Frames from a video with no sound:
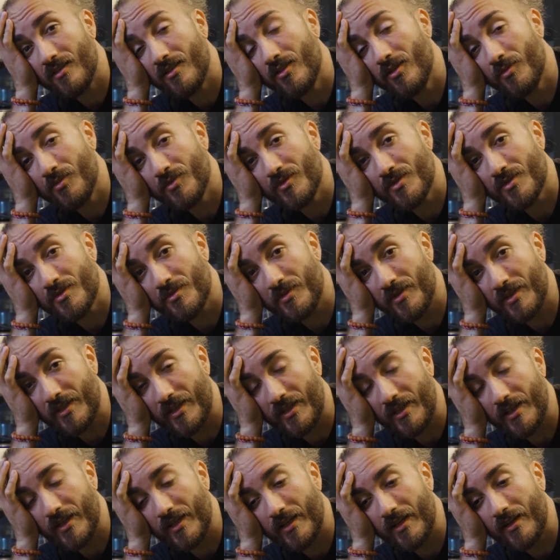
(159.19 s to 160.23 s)
Hope it was
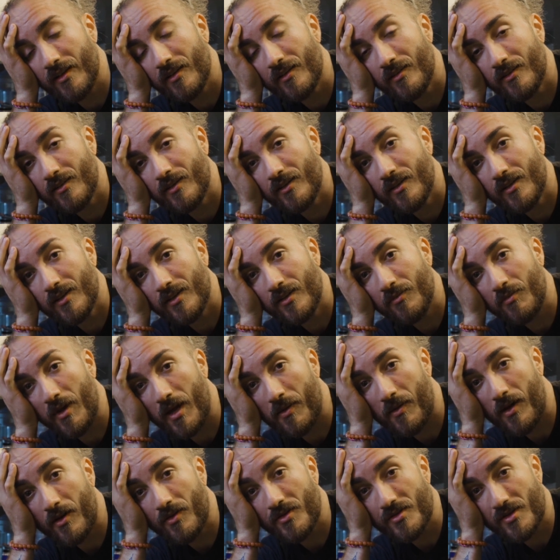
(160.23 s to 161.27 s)
pretty good.
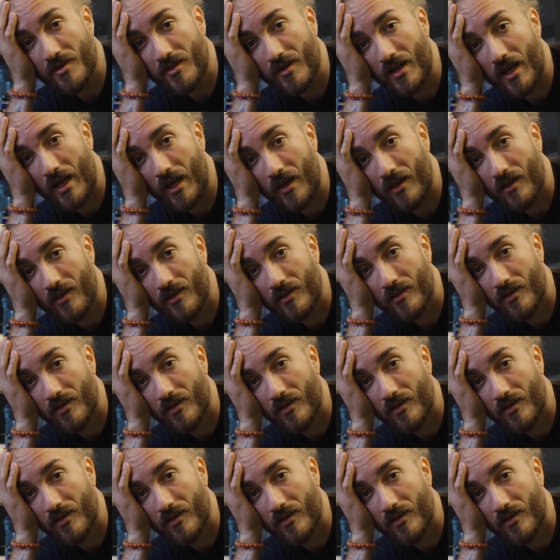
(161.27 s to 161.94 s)
Babe, how was your day?